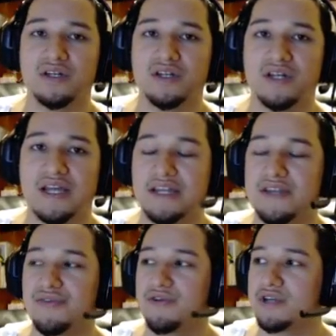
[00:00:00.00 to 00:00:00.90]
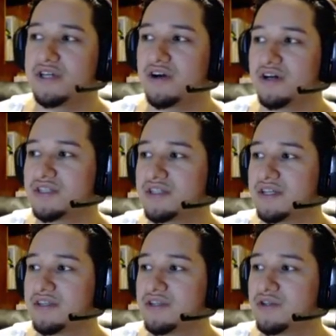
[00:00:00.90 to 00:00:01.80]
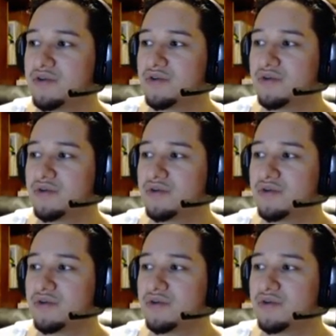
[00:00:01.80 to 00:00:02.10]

any 30 cost, like the new